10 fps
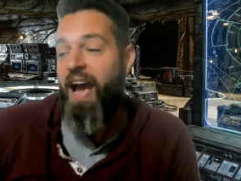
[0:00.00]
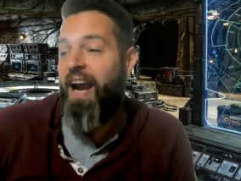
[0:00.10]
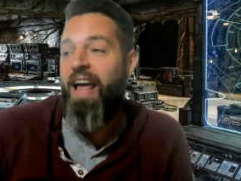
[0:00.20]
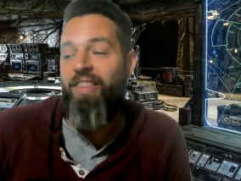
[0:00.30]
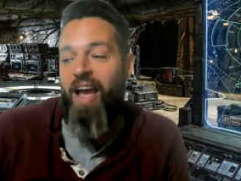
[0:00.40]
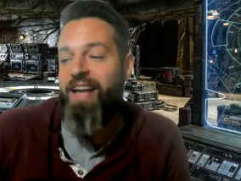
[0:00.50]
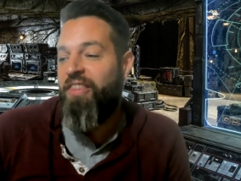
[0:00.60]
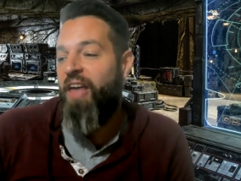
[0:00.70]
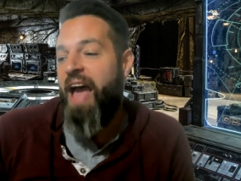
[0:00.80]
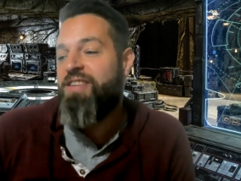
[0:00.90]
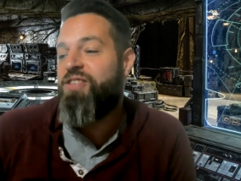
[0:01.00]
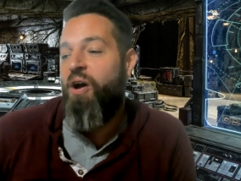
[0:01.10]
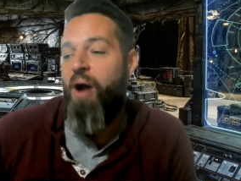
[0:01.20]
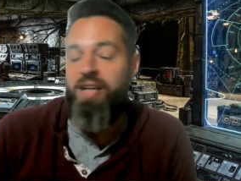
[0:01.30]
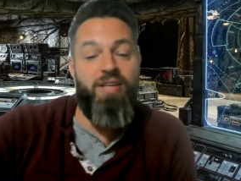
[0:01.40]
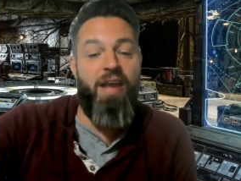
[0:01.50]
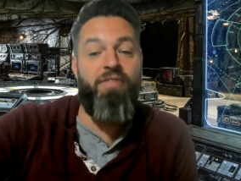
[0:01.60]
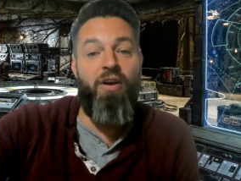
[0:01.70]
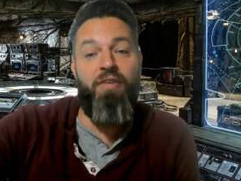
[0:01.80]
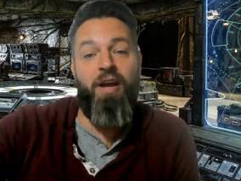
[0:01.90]
And I liked that, so I saved
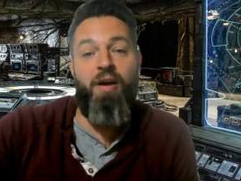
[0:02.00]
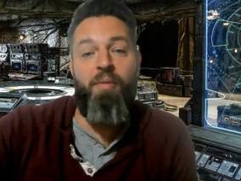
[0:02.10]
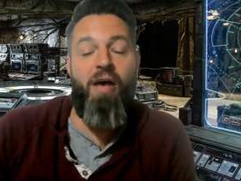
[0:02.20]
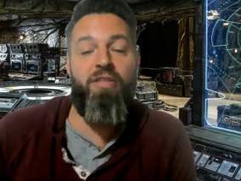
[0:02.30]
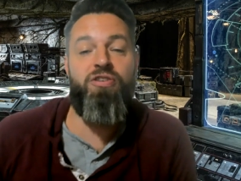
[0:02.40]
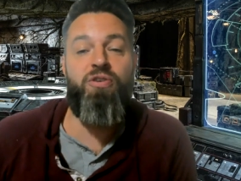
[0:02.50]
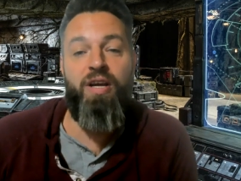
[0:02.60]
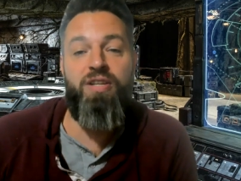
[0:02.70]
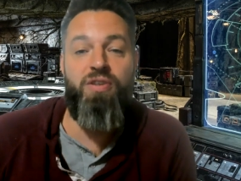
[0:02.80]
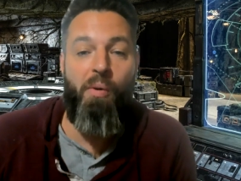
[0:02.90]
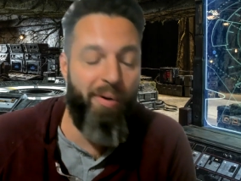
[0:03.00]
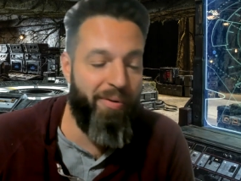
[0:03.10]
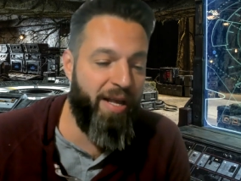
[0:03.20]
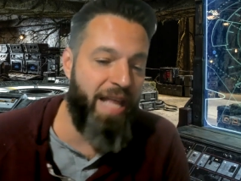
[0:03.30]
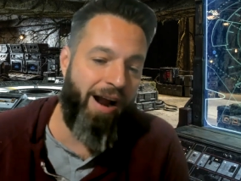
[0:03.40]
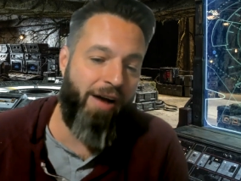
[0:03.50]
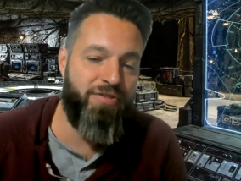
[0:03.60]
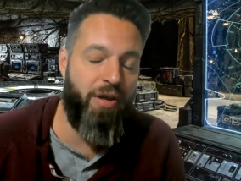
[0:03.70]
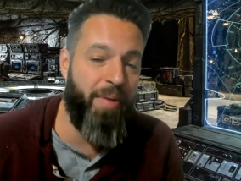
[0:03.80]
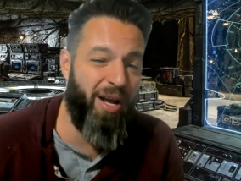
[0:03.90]
it over here on my other screen. So I want to read that off
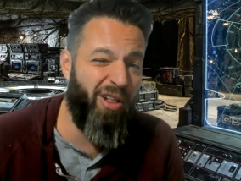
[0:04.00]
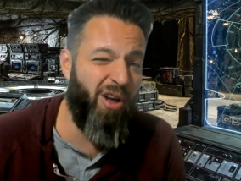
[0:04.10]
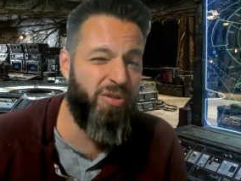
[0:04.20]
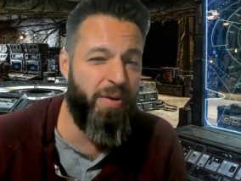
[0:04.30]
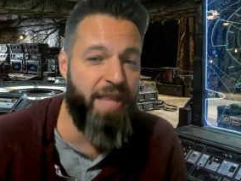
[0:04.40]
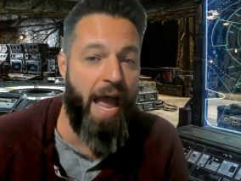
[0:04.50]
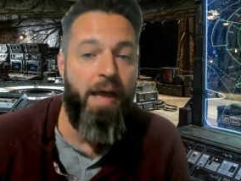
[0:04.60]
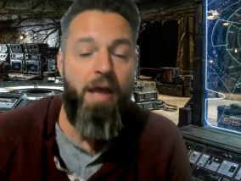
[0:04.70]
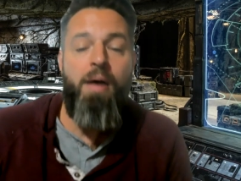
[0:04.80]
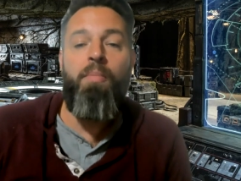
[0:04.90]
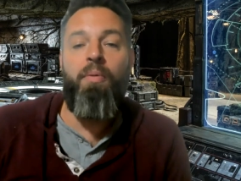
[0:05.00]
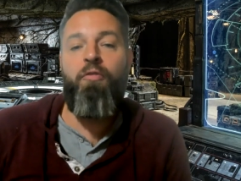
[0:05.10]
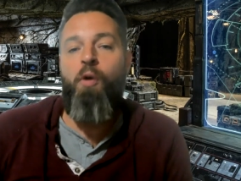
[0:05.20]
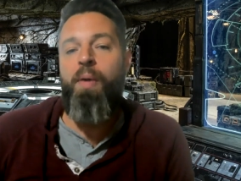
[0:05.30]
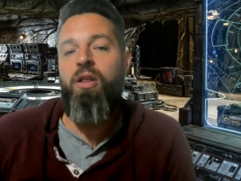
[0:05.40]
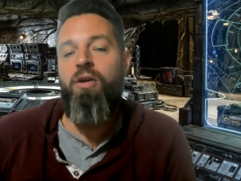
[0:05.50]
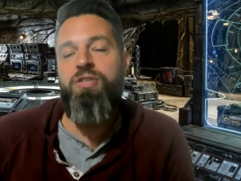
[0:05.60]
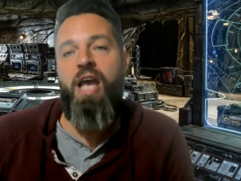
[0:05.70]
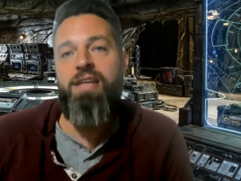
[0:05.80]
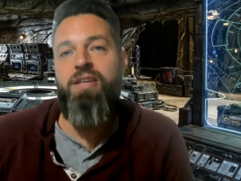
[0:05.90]
to you. I'm going to close with that. But before we close,
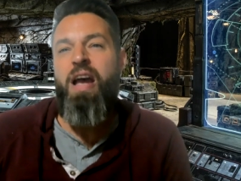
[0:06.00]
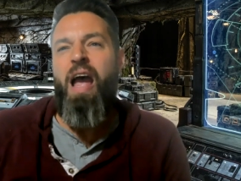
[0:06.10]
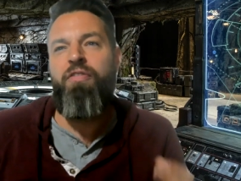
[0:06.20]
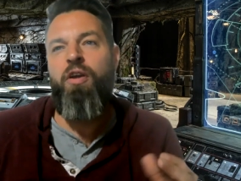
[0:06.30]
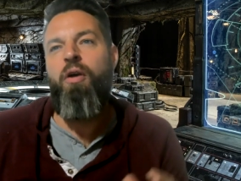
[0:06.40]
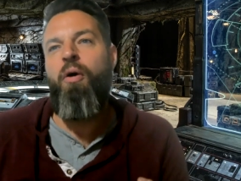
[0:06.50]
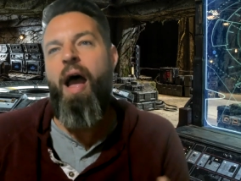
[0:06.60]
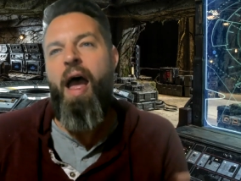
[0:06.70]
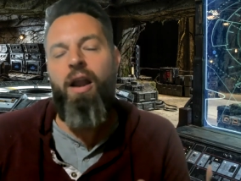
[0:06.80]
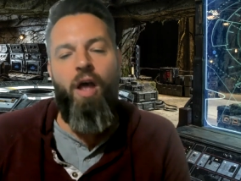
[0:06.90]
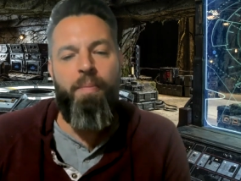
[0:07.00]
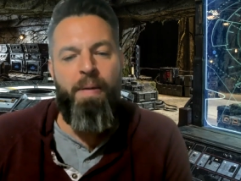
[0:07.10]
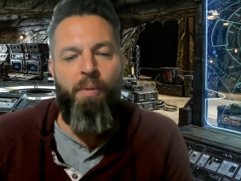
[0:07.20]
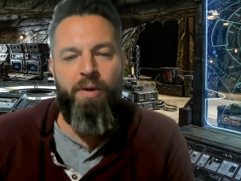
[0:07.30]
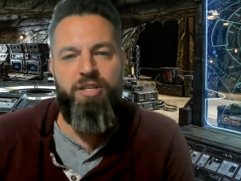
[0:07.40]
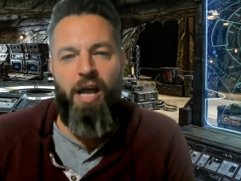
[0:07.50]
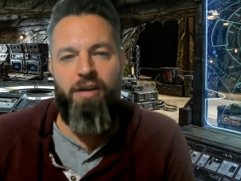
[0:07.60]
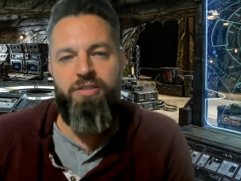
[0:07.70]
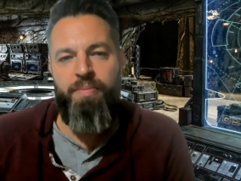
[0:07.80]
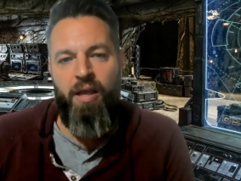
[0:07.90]
guys, if you, I had a lot of people reach
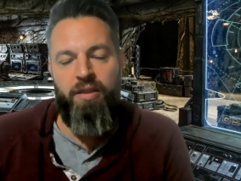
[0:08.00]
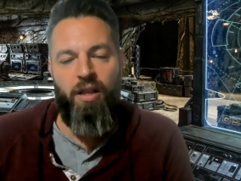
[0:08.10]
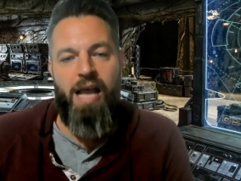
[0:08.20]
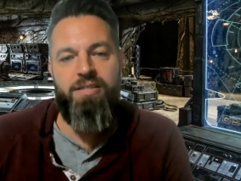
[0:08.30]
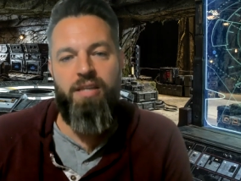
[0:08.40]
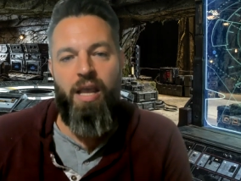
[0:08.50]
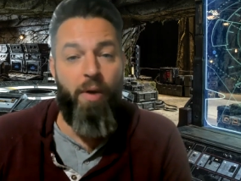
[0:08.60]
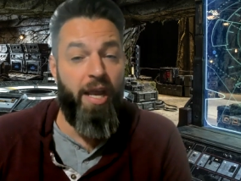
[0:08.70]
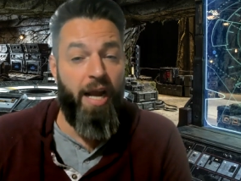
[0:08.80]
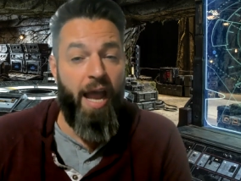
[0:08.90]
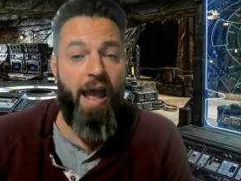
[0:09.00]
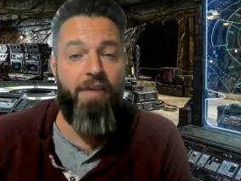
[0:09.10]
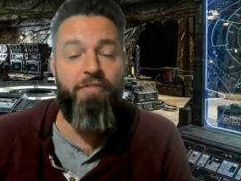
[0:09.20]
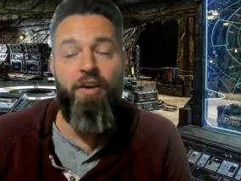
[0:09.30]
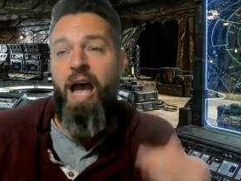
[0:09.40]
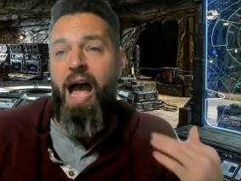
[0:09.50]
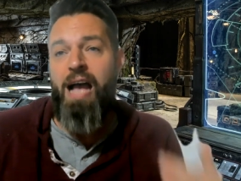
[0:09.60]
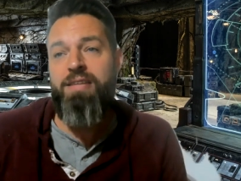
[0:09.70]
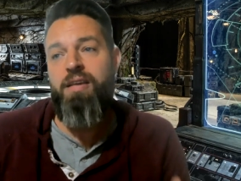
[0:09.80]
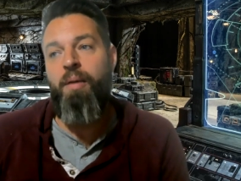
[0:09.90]
out to me in the last like week and a half
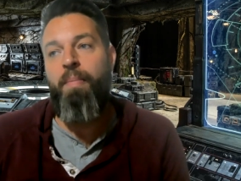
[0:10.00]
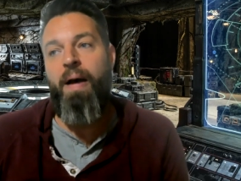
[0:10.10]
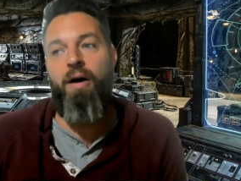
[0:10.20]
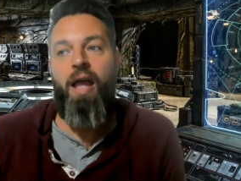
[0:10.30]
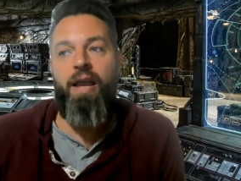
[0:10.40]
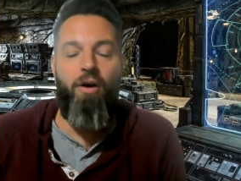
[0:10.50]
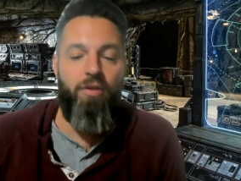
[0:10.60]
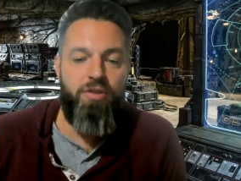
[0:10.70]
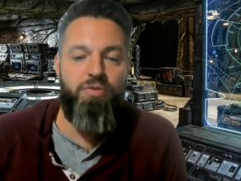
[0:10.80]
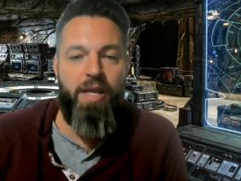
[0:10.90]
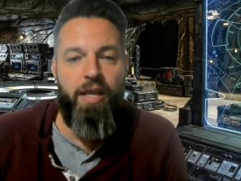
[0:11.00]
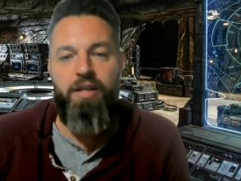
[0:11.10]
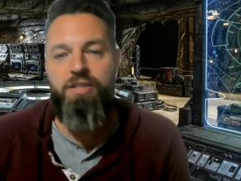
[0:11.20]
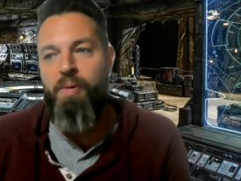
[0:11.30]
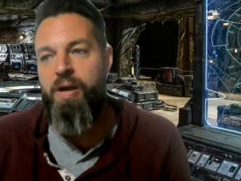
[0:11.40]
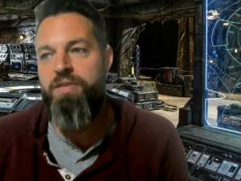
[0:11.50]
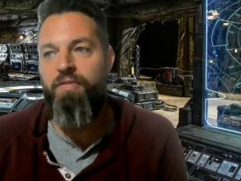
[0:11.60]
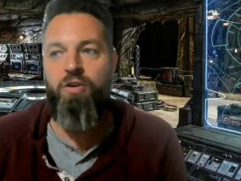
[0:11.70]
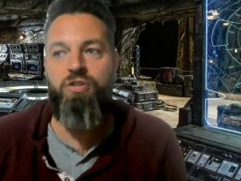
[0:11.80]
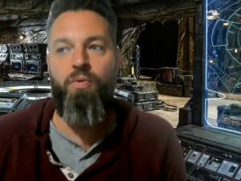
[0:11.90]
asking about like, oh, these weekend inspiration
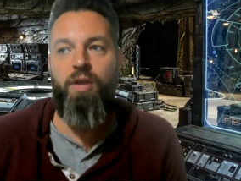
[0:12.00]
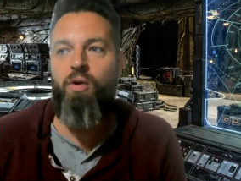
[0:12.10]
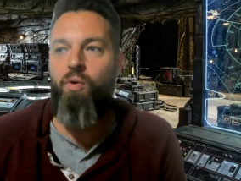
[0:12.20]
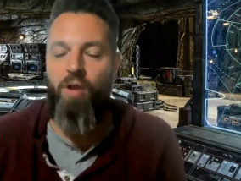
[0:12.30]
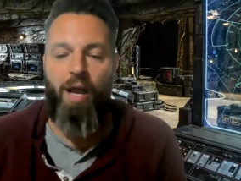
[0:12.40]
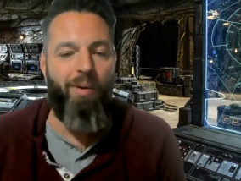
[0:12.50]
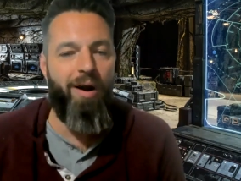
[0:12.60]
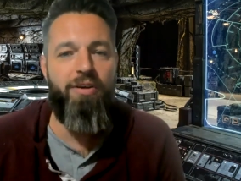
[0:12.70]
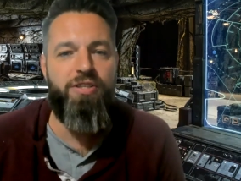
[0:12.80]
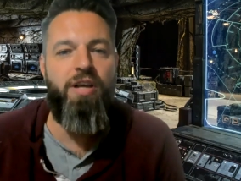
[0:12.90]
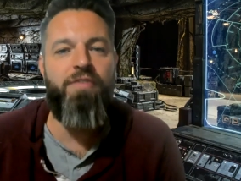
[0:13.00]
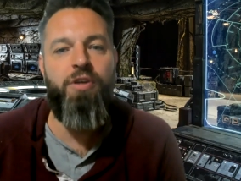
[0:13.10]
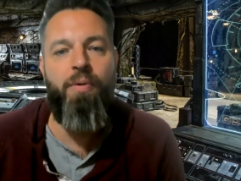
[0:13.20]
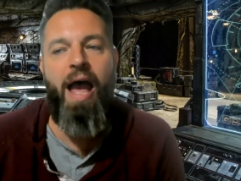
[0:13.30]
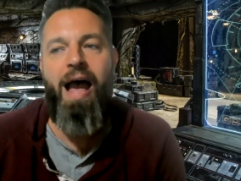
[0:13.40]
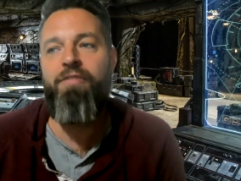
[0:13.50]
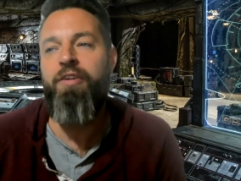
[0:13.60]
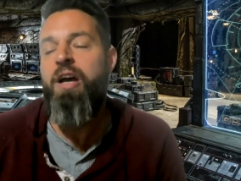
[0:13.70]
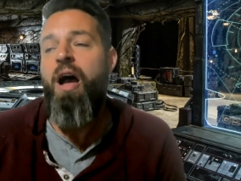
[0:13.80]
videos are really cool. Like, what other stuff do you have?